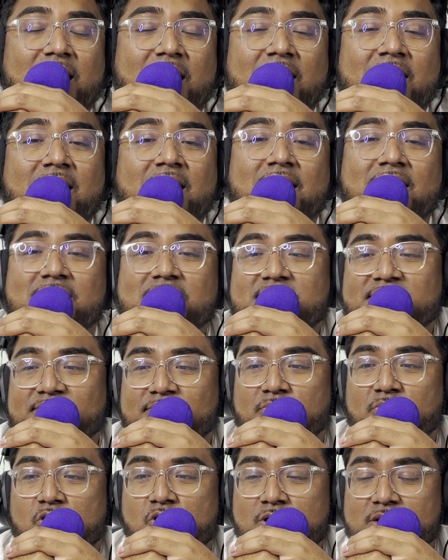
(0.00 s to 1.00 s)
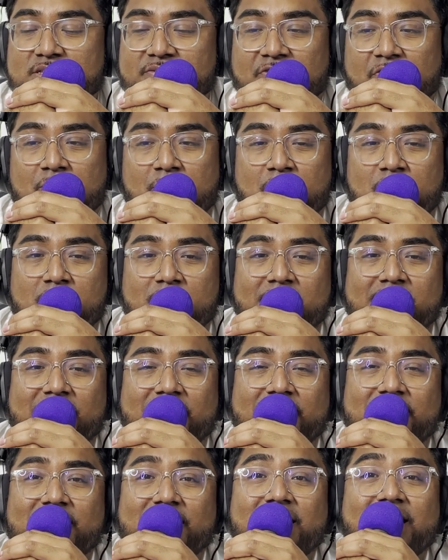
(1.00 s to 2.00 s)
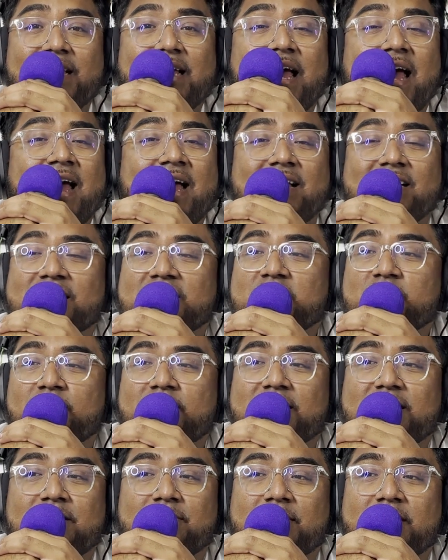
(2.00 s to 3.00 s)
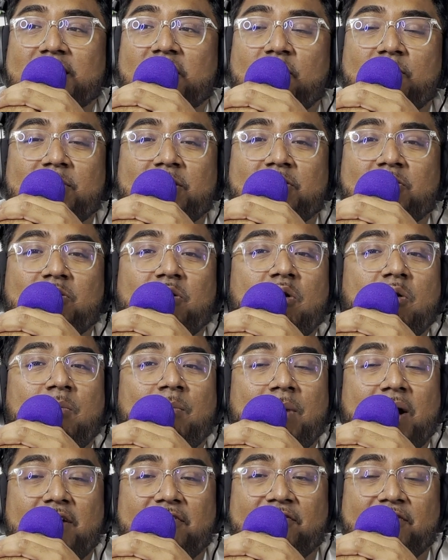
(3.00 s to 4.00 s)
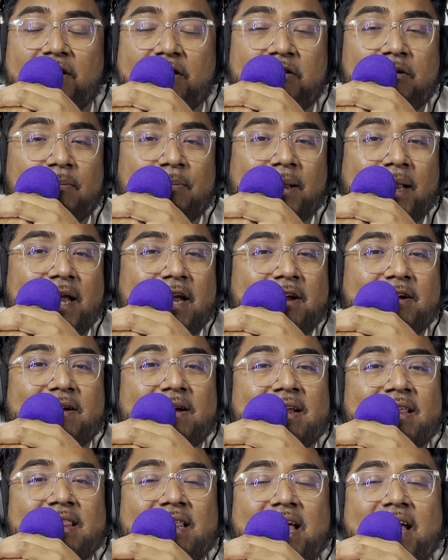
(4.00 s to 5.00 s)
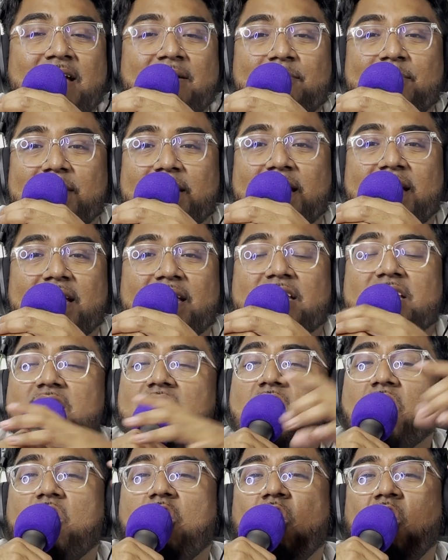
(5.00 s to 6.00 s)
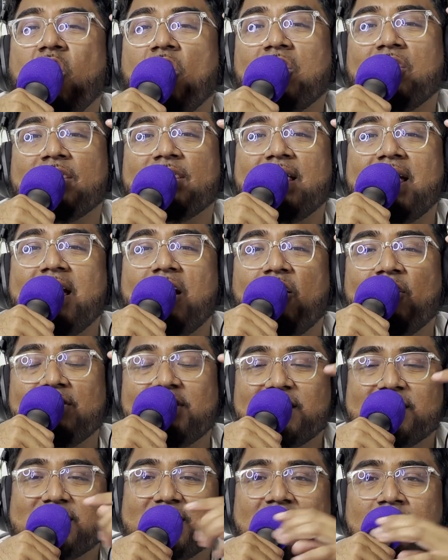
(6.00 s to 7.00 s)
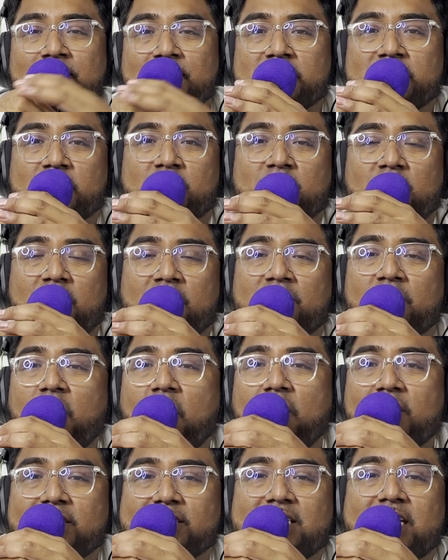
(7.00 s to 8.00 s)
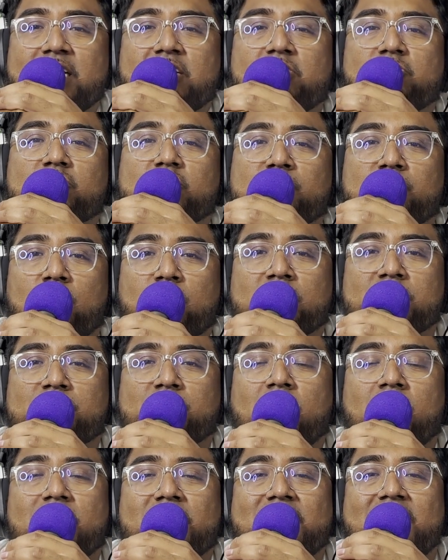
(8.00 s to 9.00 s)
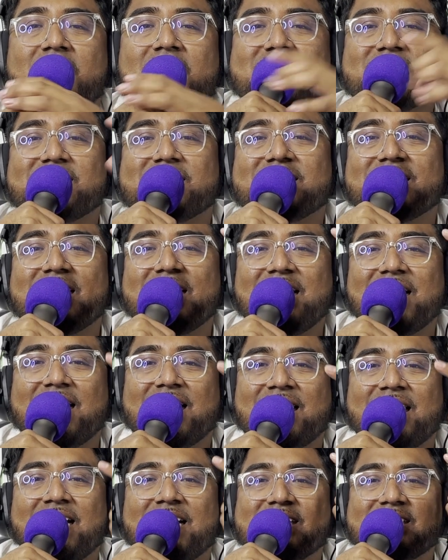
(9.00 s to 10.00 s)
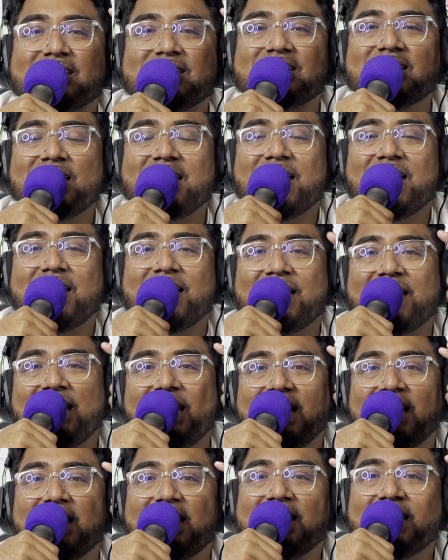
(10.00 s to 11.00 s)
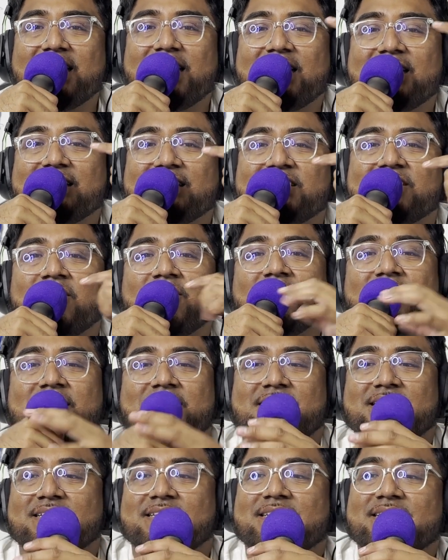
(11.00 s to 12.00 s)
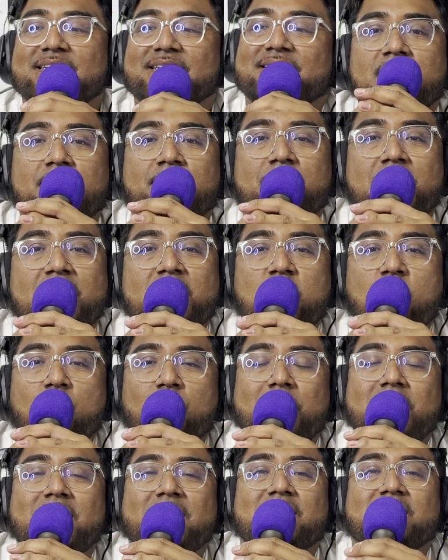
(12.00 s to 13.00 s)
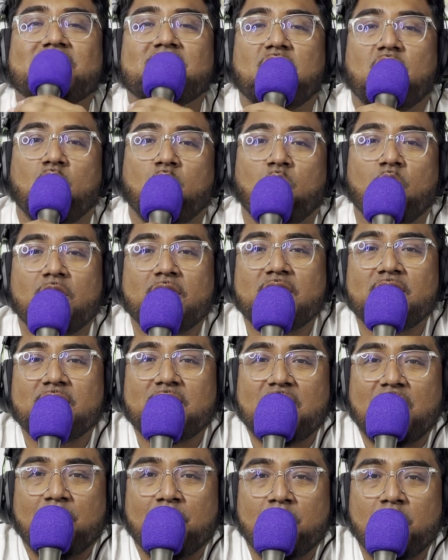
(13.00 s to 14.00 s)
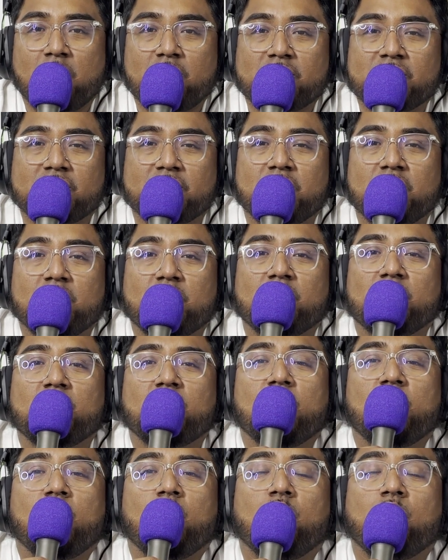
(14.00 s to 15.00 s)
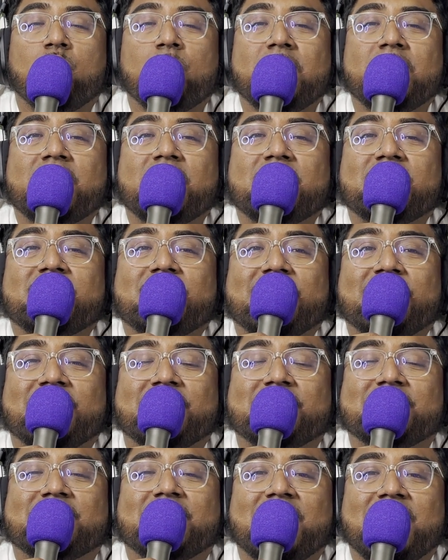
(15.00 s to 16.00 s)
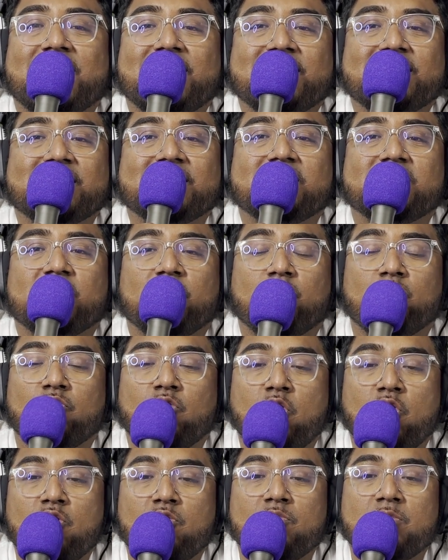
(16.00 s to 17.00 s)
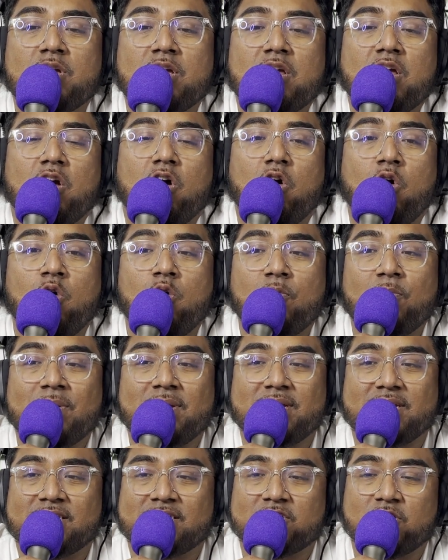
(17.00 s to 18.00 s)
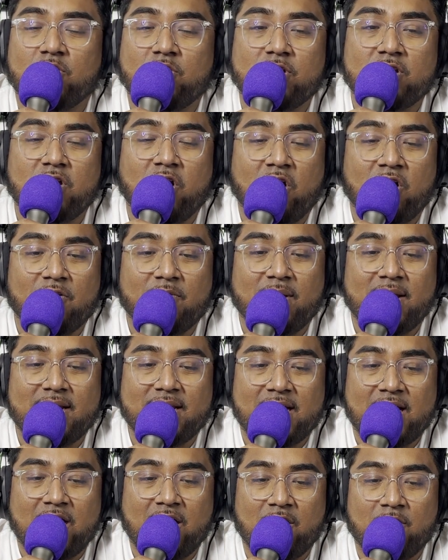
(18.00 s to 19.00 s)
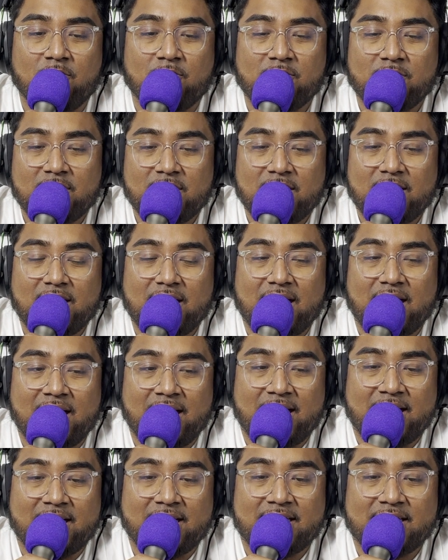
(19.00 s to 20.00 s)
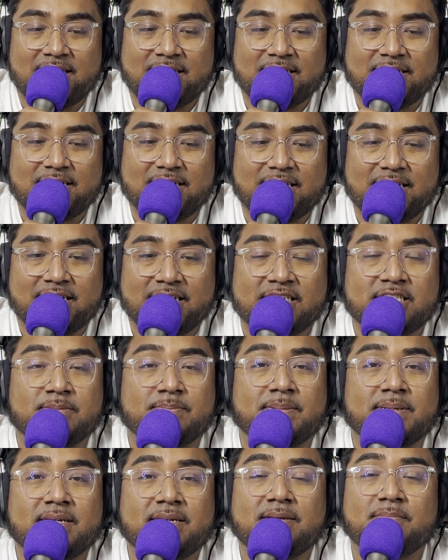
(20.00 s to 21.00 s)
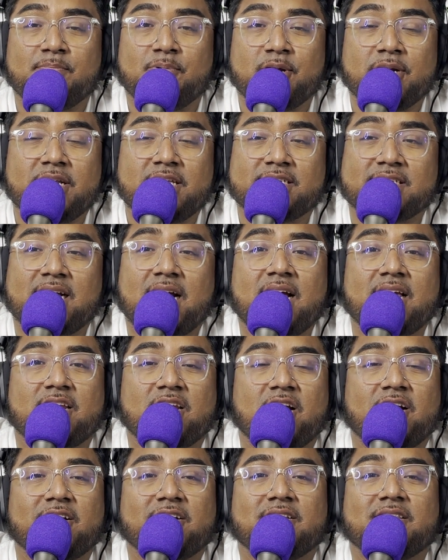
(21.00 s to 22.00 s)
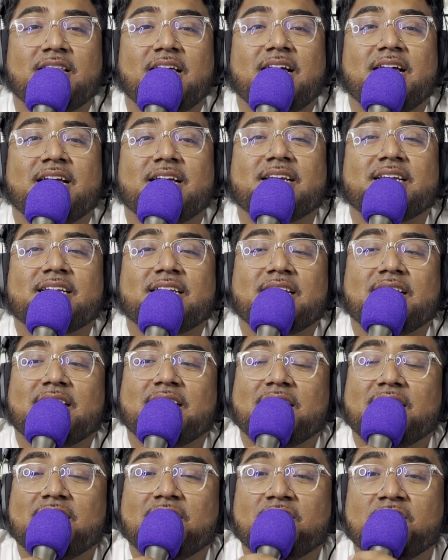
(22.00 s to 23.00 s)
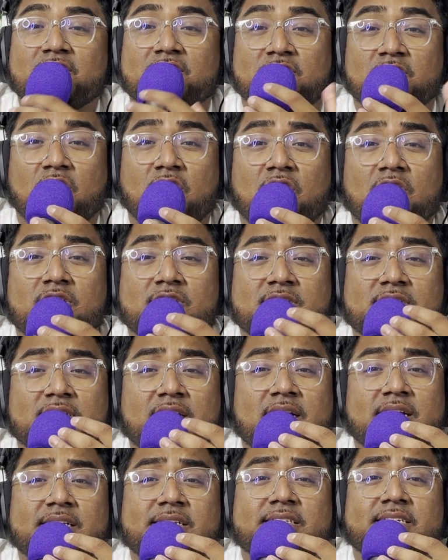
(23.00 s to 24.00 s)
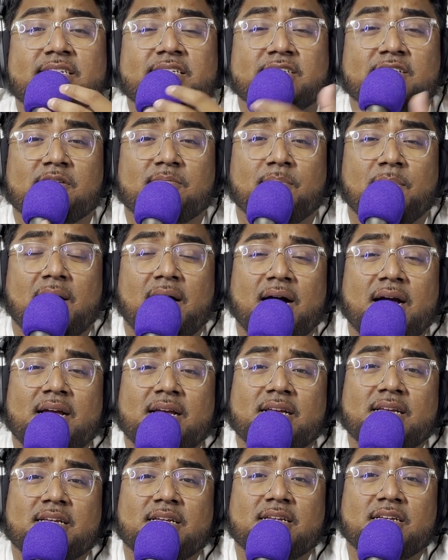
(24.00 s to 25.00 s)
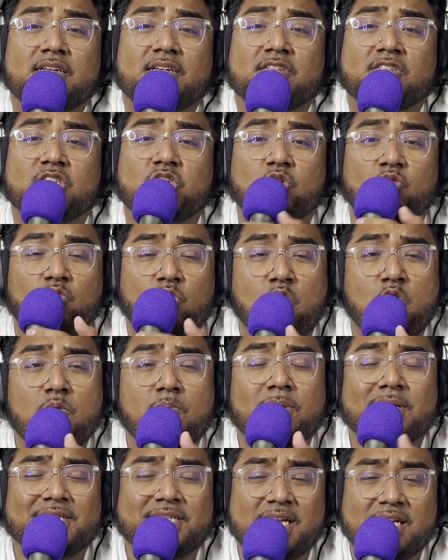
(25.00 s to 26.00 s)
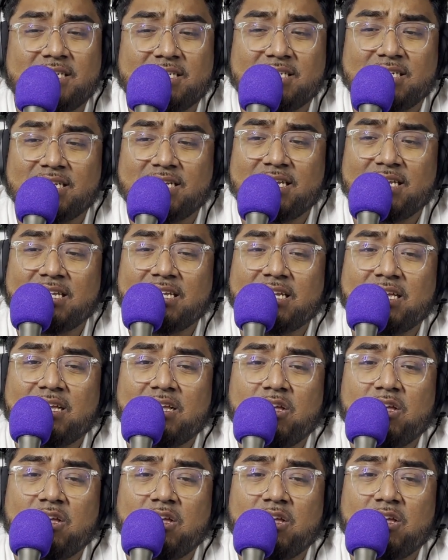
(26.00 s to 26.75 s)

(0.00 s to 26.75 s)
Ant has some words for Murray. Ant is quickly becoming my favorite player in the NBA. All of that on this episode of the Hard to Handle Sports Podcast. Let's get started. Man, oh man, what an emotional weekend in tennis. The Rome Open is going on right now, and it's been pretty sad, not gonna lie. Nadal says his goodbye to Rome, potentially.